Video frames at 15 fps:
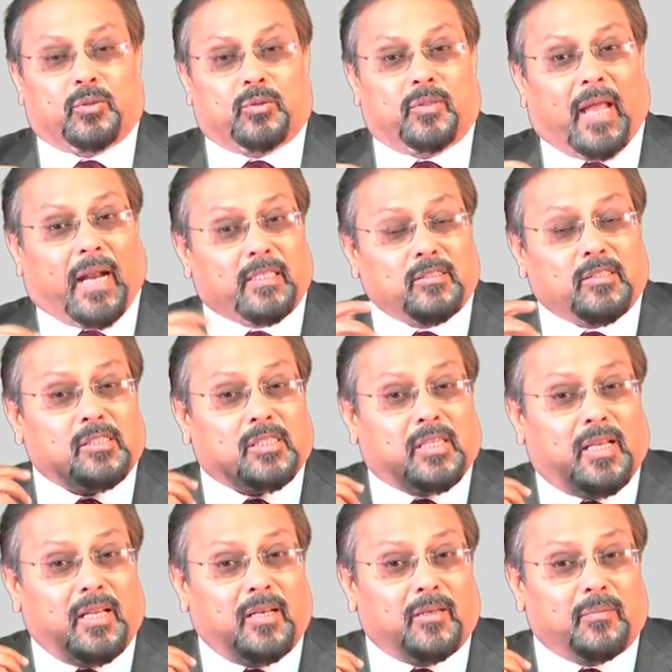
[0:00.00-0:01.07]
That is the
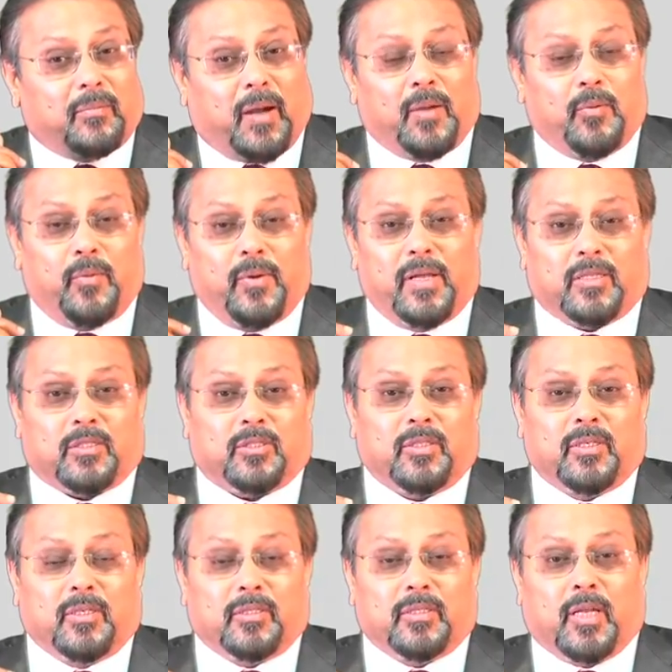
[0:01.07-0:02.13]
skill by which
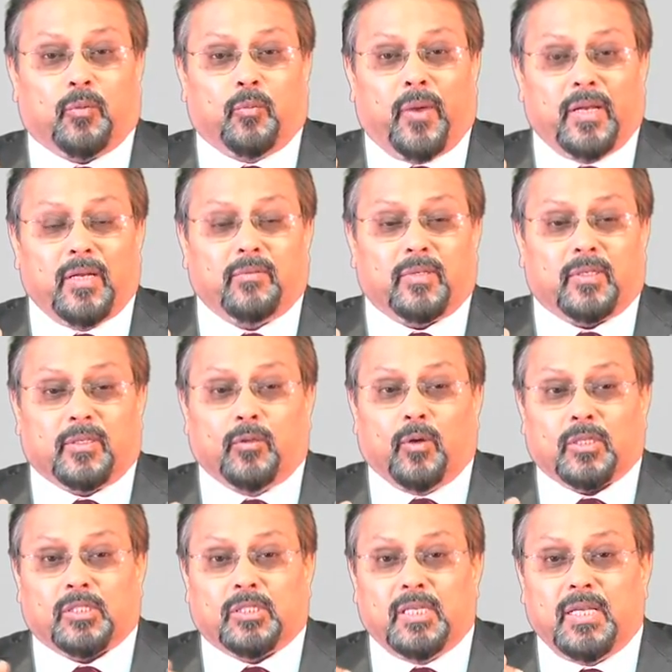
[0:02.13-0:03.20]
that whenever you
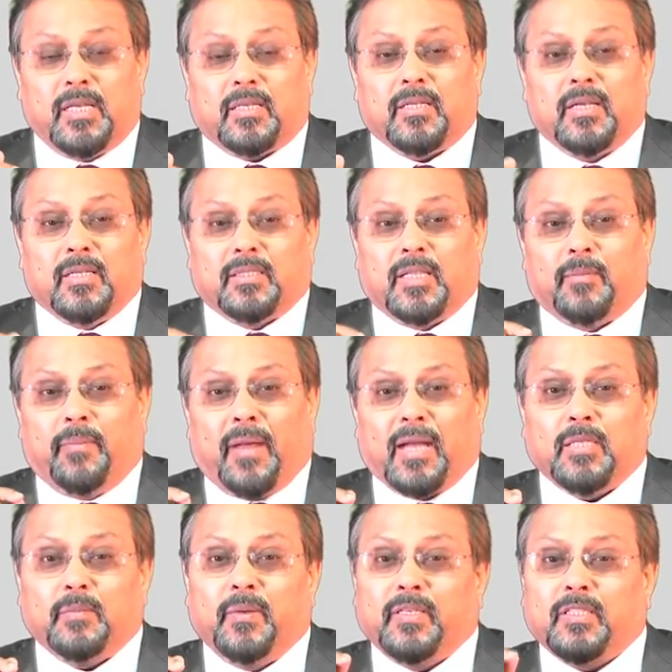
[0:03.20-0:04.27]
are seeing that
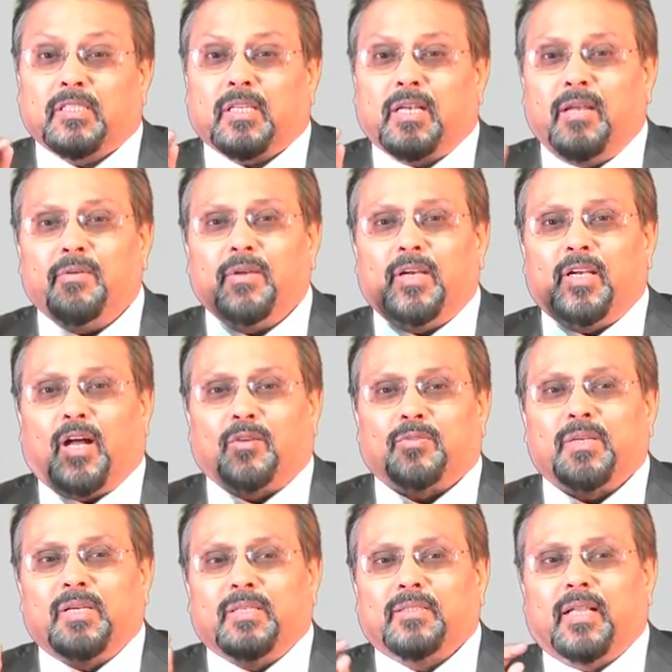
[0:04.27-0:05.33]
management is clever enough
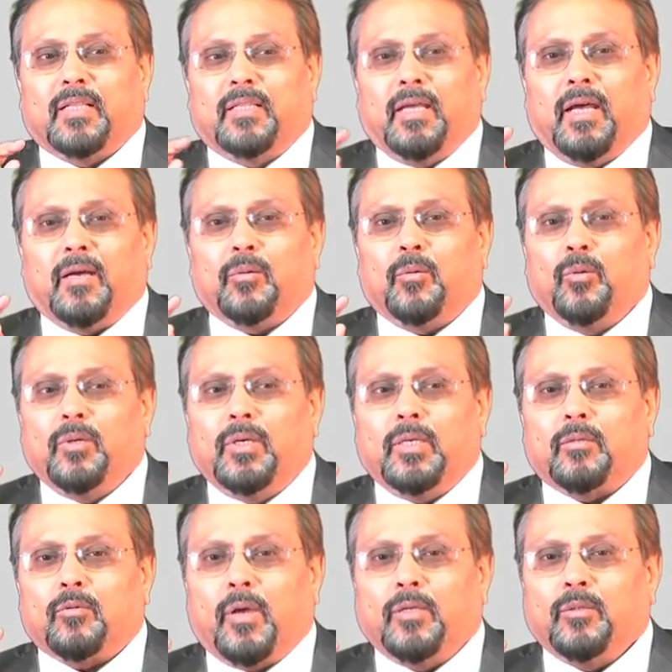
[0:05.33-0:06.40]
that they are only
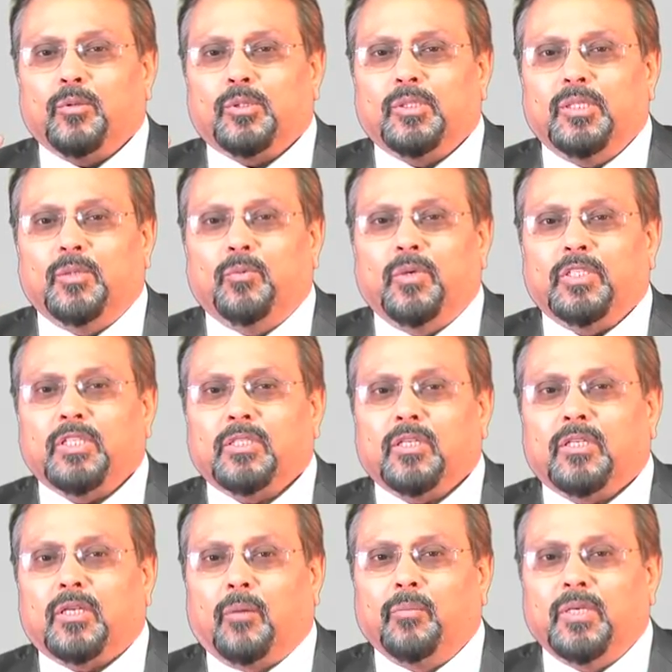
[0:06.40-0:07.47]
trying to see which are the
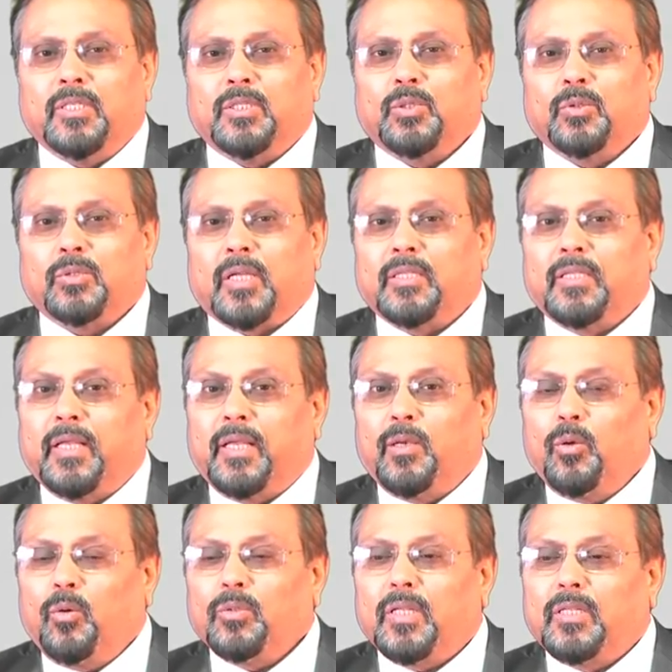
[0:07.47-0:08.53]
dummy issues, and they
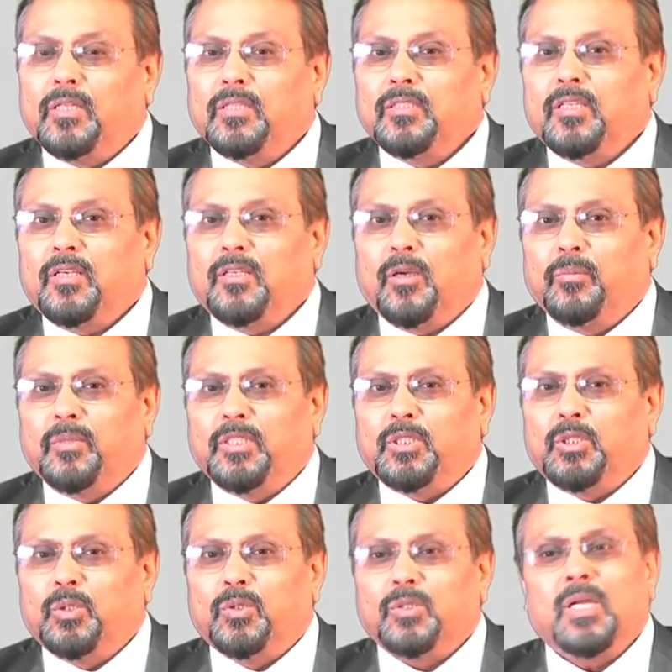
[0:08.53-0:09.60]
know that these are dummy
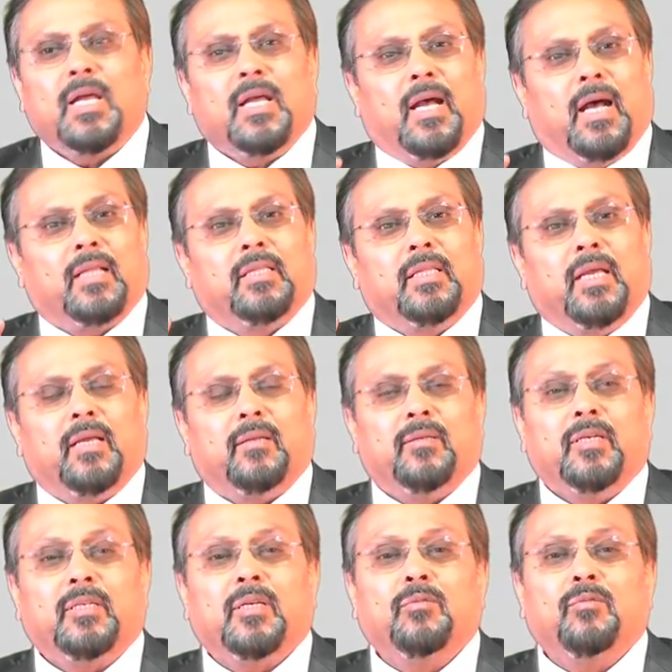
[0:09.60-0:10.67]
issues and
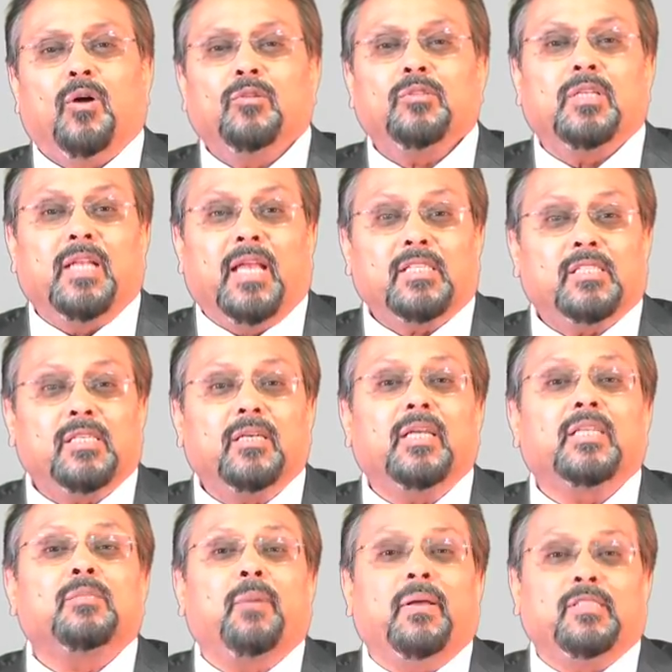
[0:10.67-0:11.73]
it involves lesser
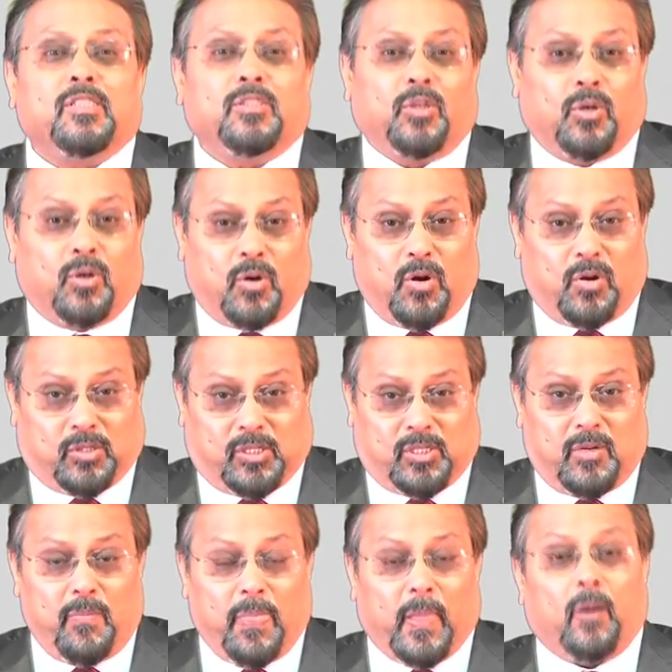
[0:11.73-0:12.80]
expenses or
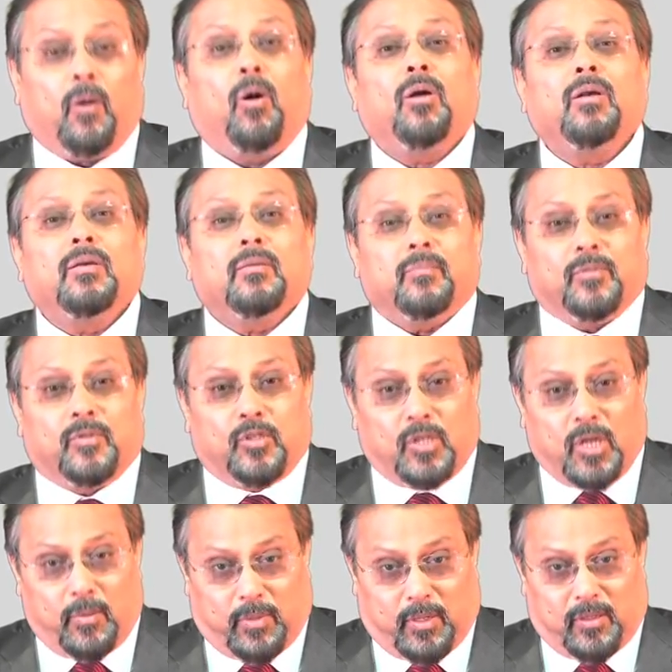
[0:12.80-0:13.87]
cost or
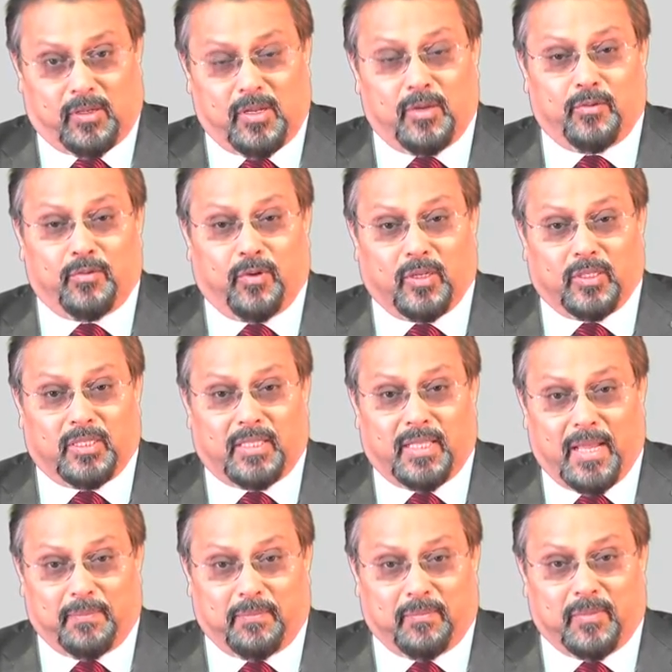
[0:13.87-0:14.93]
trouble for
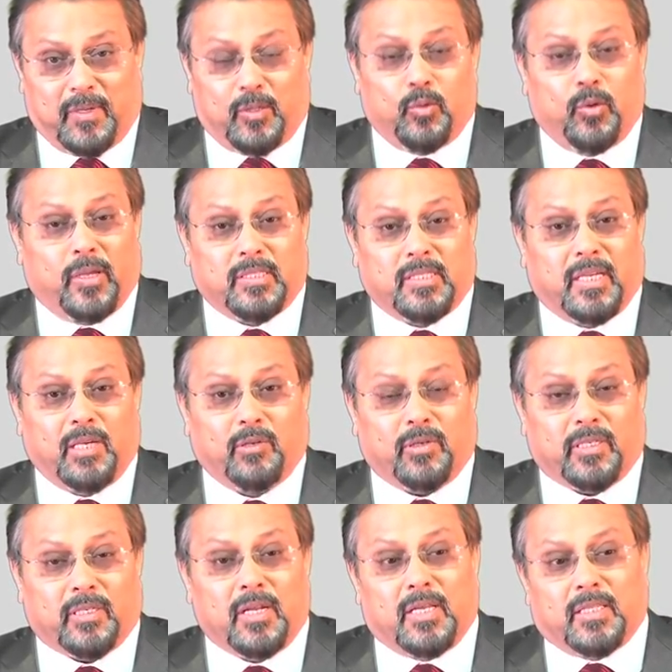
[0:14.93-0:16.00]
them to execute
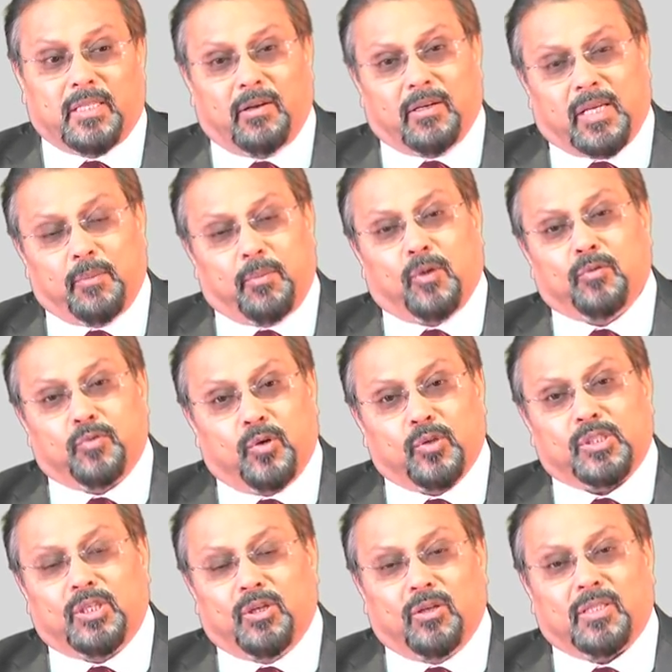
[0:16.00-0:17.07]
it, they will keep on
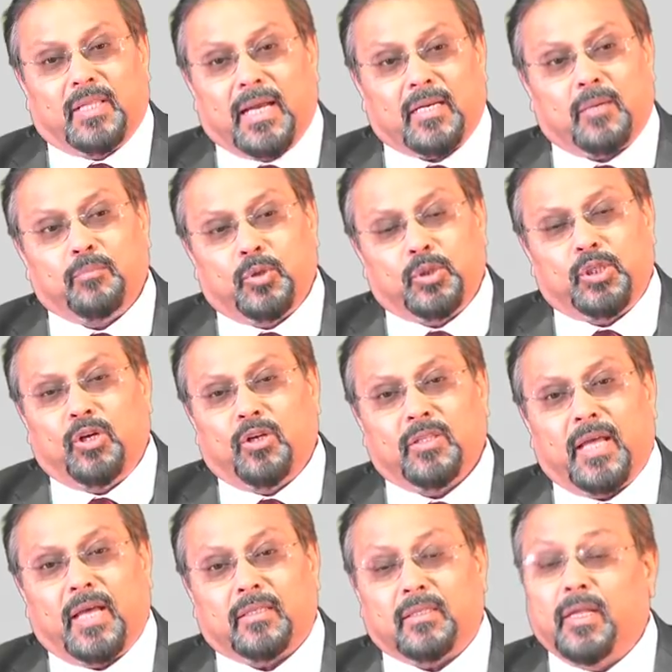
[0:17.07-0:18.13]
forcing on that and pushing on
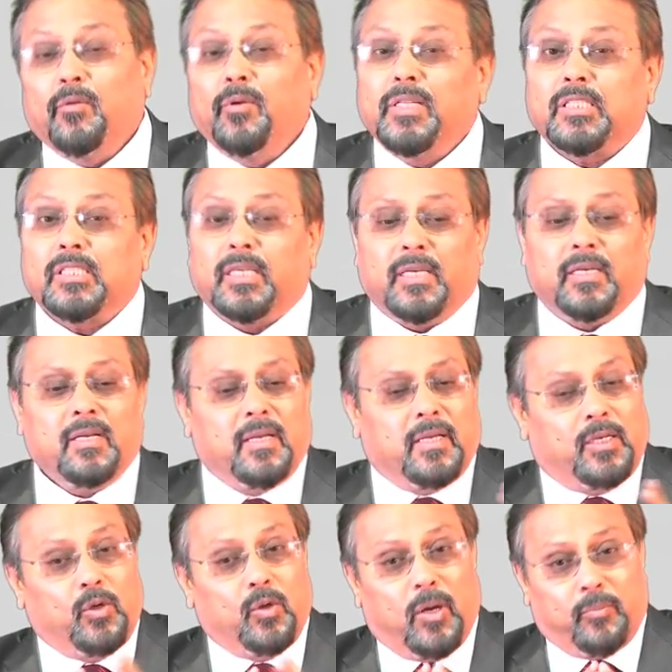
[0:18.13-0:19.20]
that. They will say
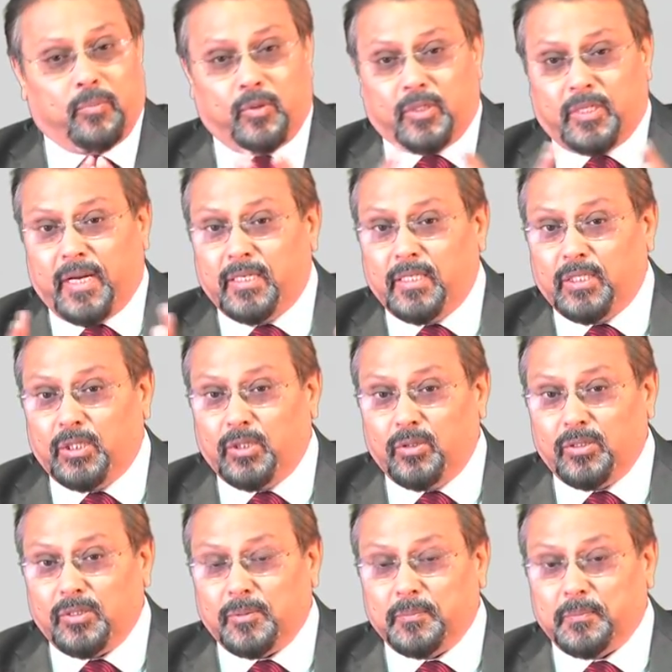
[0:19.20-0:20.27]
you have put 10
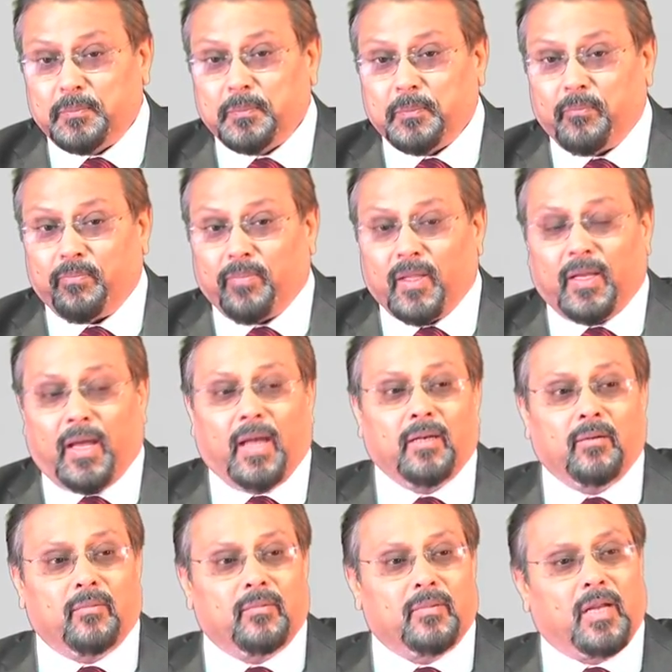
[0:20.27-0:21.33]
issues
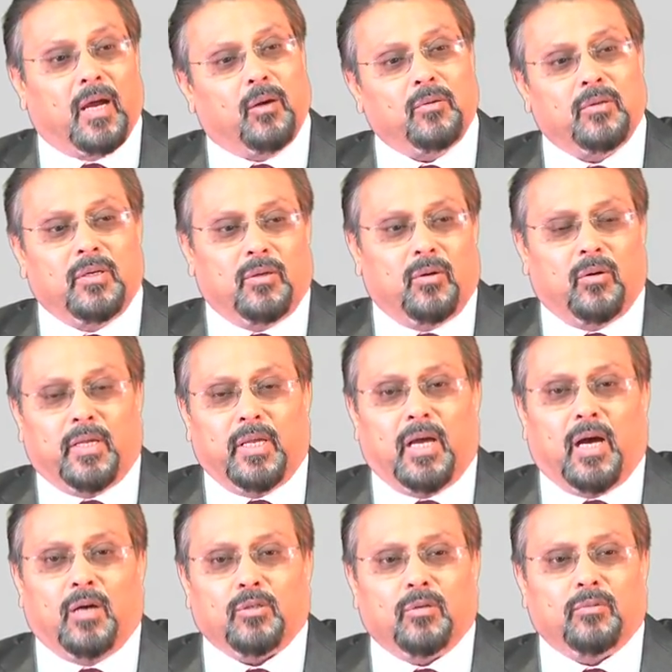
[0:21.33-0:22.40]
and now okay,
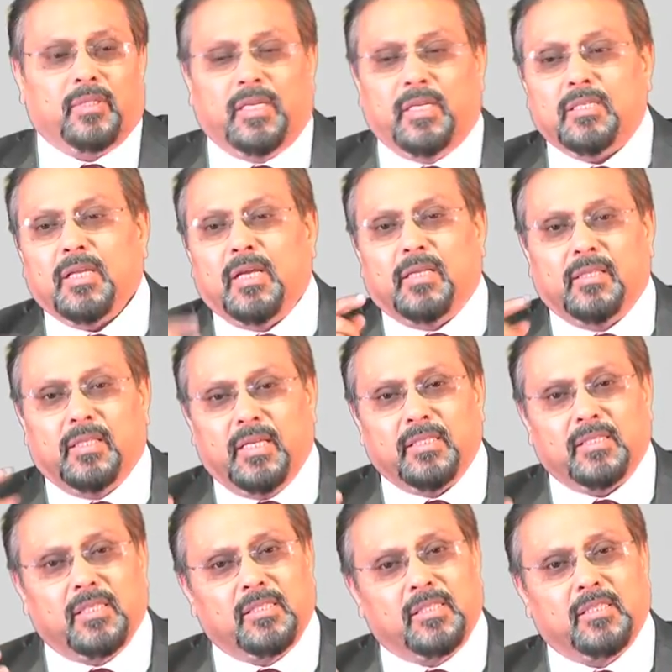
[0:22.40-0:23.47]
out of these
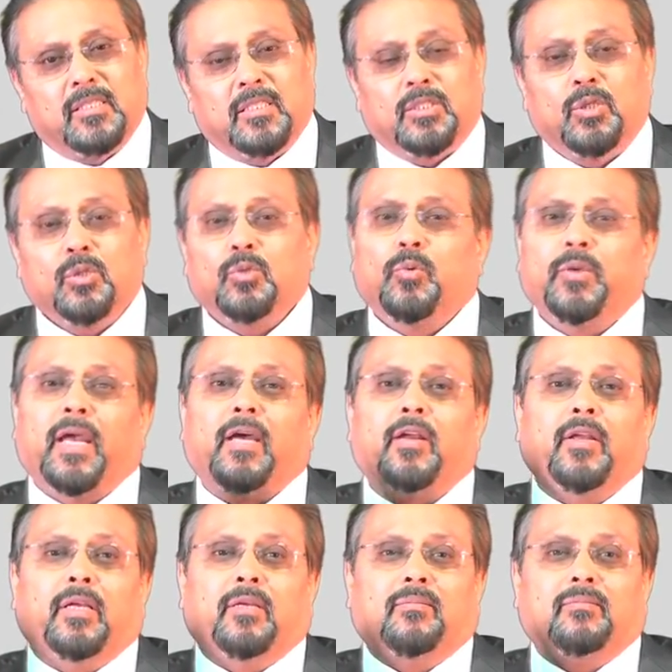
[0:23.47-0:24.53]
issues we
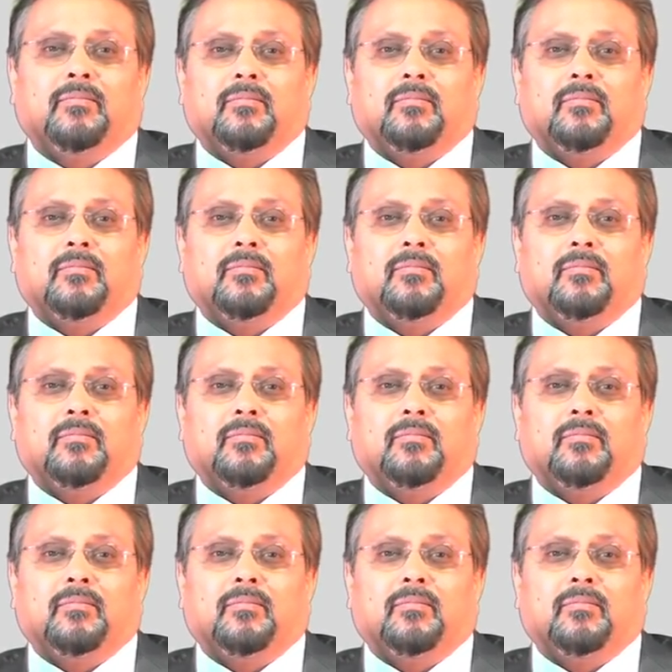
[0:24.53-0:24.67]
agree.